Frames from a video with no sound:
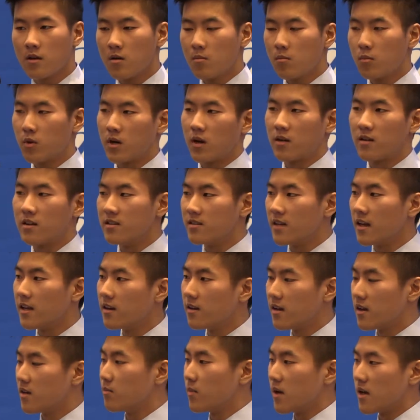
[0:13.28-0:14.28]
but on a
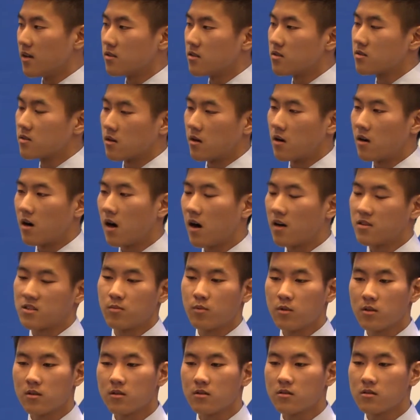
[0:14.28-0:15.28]
day-to-day basis in our
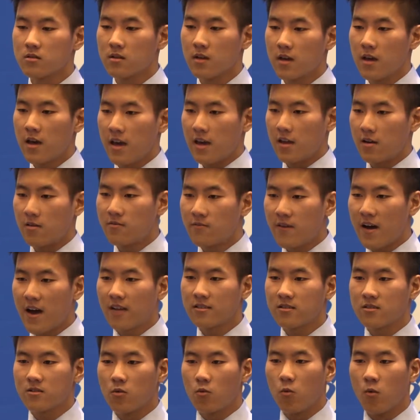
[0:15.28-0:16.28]
hospitals. And in
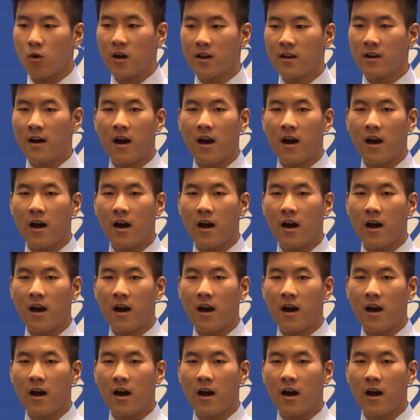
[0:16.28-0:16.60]
fact, 1